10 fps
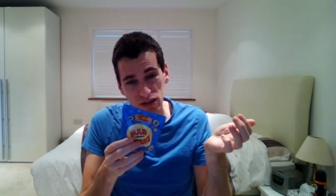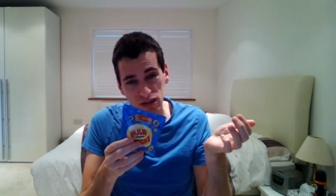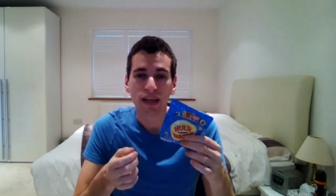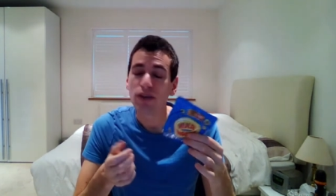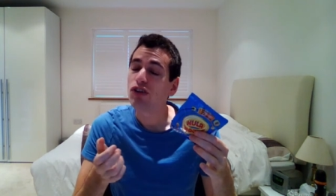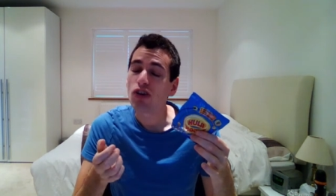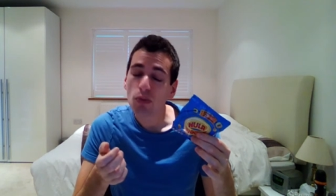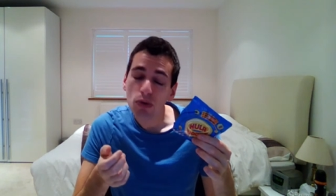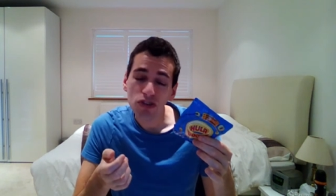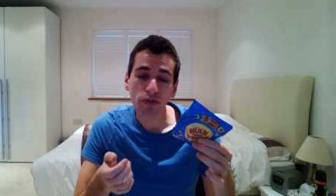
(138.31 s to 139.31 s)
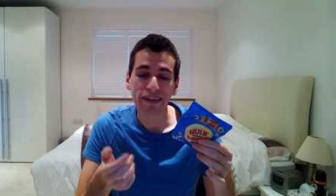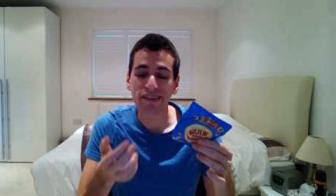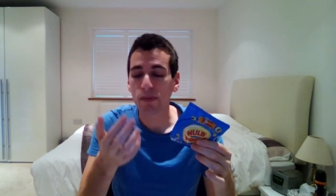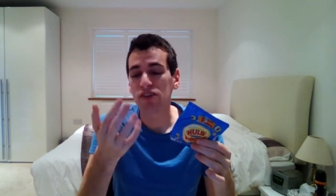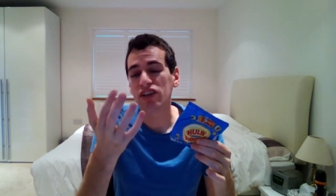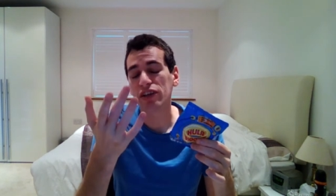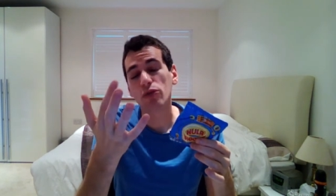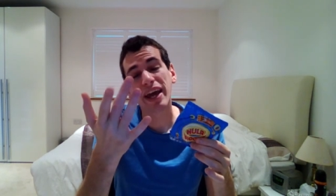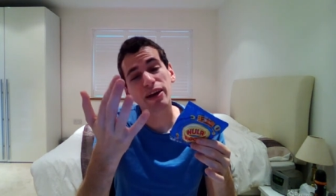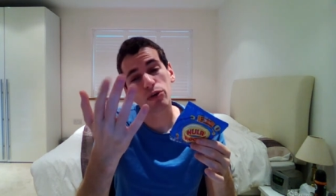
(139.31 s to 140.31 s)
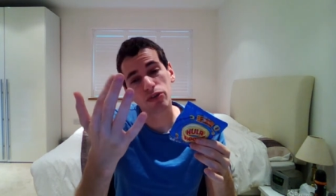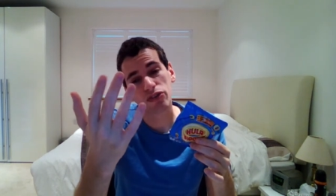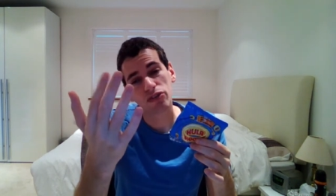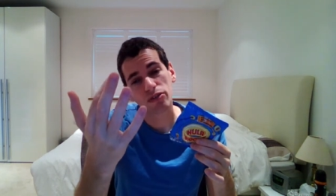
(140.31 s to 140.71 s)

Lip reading: If you don't want to risk damaging your nails,